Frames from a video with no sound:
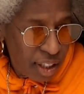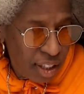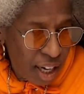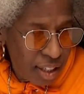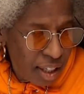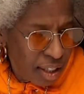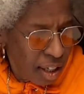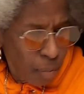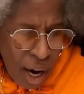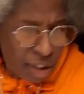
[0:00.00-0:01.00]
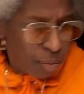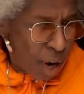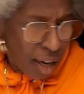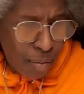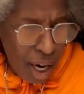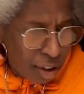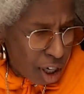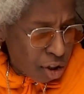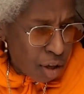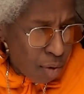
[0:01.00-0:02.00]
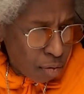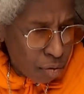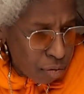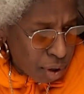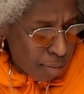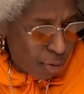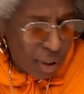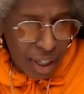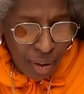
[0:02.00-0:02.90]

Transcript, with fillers: She, I said to her, "Why, why, why Jay Z won't do something with us?